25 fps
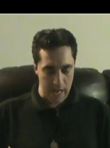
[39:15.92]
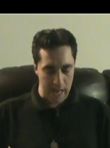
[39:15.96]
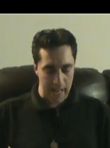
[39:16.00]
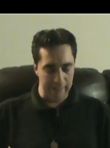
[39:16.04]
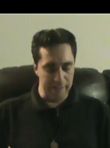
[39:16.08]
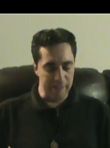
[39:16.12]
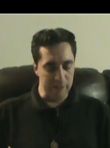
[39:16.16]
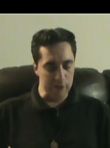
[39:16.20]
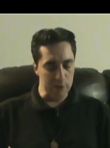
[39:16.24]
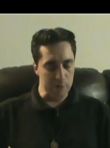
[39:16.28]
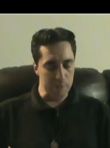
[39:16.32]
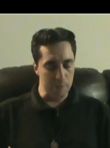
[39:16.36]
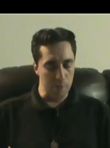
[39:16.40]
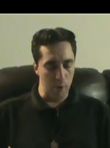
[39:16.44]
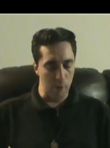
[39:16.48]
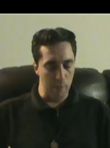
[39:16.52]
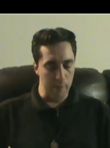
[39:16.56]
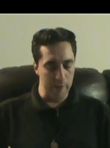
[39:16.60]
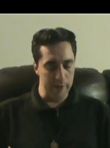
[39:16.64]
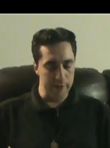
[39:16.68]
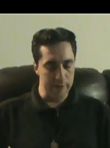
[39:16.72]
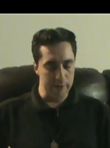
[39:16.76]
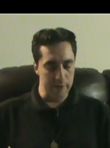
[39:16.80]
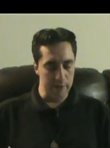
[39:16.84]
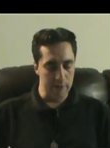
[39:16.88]
At this
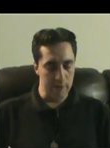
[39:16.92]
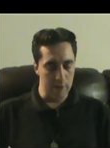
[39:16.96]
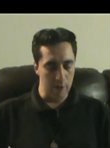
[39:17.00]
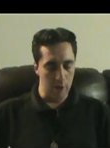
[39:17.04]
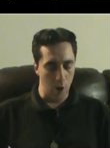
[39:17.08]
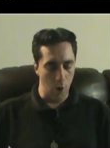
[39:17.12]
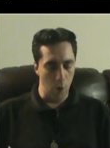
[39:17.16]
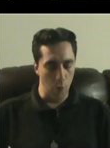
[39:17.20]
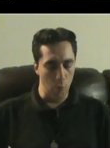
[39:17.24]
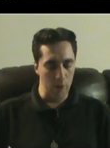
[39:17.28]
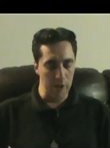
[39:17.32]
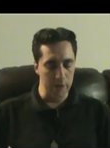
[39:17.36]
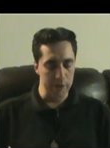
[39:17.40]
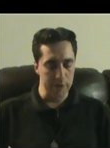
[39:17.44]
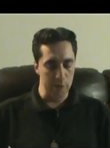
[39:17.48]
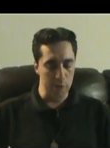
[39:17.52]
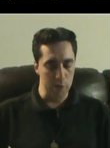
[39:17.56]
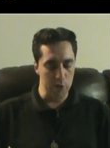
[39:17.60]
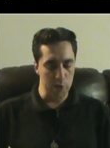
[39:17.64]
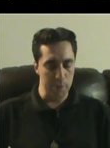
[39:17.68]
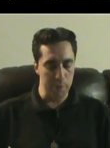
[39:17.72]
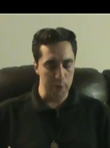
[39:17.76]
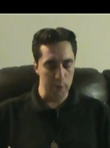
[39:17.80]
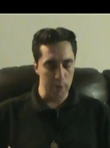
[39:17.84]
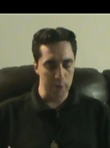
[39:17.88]
moment, a well-known
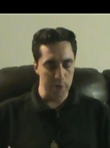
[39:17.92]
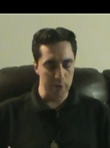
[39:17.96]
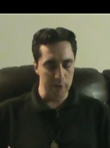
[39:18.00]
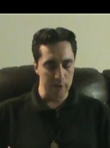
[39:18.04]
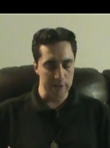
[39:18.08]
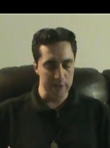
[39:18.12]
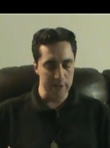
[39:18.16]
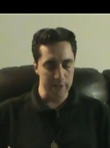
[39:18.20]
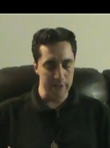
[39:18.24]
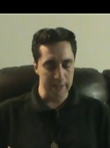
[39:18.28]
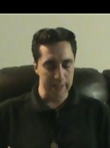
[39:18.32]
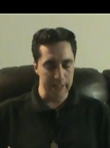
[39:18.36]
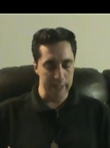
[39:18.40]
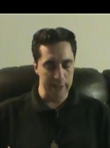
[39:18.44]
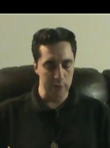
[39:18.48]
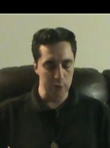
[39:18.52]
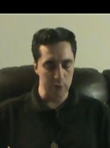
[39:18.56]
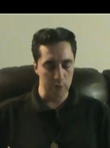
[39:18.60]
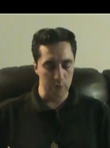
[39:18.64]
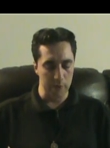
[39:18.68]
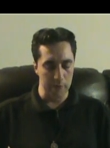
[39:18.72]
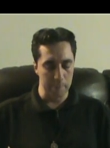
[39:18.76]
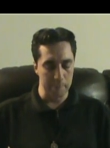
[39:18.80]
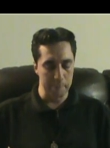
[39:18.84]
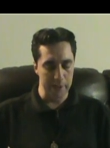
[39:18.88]
spiritualist and
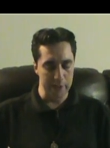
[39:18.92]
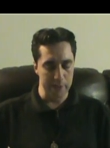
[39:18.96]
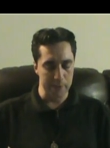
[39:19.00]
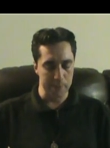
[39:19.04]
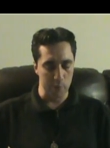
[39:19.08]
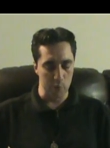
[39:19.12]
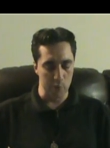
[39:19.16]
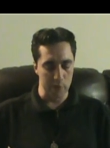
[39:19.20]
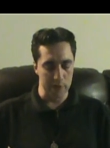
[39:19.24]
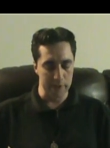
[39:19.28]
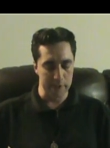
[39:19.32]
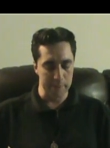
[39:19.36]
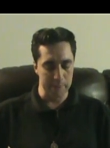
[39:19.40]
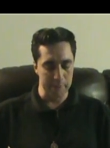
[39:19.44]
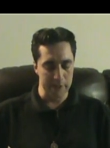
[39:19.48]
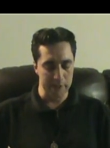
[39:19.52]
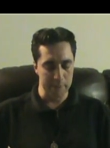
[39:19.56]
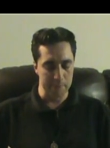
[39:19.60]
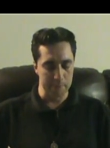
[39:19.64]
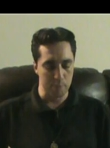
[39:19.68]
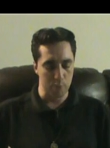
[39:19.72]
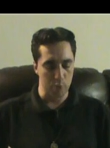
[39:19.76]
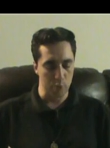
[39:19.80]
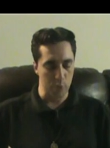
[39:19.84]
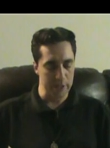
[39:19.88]
lecturer on mesmerism is
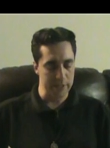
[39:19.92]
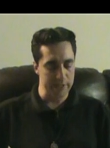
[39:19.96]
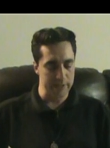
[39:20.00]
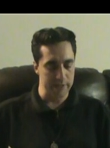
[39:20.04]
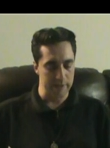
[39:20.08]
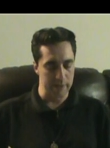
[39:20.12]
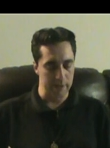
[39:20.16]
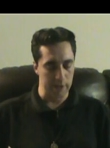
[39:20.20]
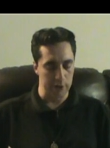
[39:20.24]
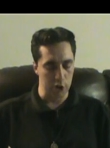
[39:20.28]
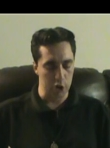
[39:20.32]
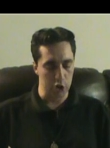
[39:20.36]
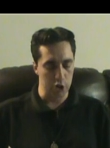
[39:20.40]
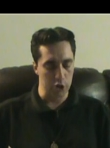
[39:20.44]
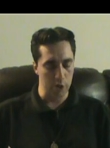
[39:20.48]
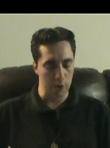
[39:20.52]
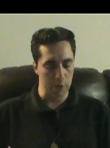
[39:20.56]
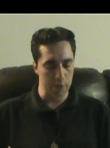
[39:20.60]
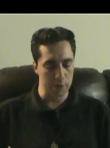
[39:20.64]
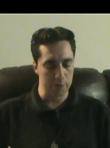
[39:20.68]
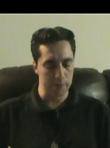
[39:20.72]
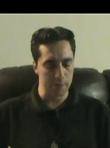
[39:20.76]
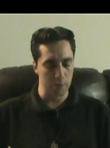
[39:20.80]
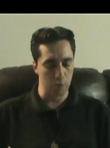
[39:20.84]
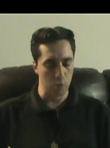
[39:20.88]
imprisoned on the
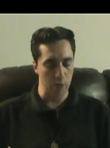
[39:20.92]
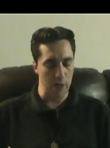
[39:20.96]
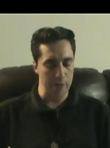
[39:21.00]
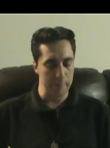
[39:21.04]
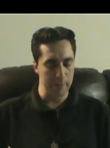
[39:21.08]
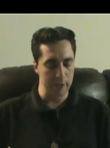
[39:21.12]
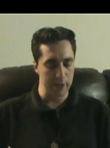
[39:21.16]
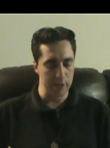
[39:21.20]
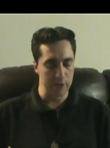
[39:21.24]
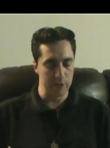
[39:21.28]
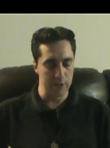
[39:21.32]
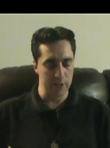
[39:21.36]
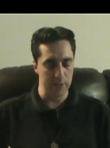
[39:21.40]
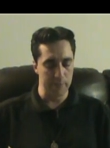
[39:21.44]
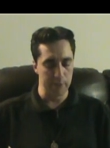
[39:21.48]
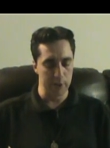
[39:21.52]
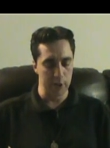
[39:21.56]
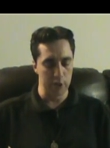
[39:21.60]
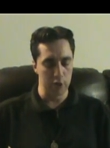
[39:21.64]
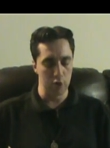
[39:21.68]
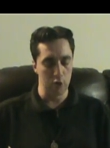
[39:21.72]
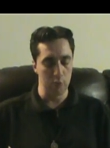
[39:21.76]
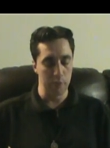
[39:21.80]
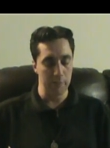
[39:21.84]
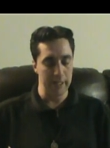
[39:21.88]
charge of raping a
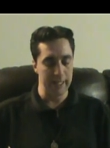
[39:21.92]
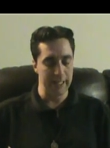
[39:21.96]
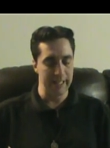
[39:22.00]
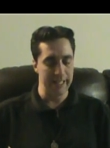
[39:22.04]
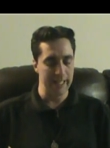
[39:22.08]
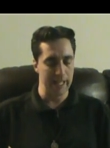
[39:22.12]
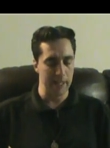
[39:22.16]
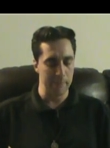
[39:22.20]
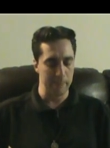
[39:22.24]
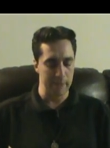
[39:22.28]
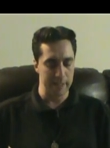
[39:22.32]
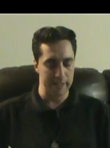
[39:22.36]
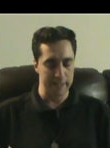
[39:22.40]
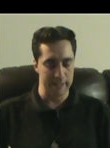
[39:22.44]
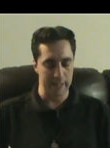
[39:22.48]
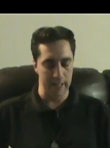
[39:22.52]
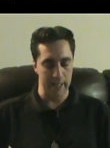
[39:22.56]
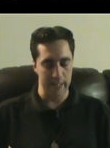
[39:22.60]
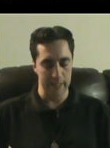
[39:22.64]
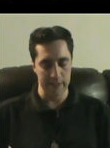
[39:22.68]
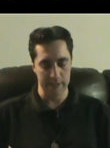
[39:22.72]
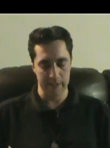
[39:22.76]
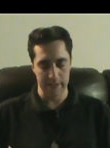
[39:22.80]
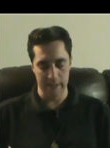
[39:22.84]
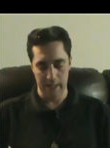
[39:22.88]
subject whom he had
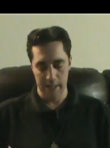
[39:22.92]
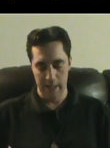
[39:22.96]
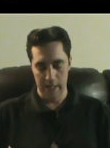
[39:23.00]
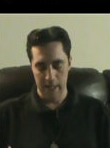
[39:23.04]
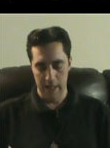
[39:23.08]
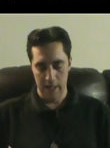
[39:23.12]
hypnotized.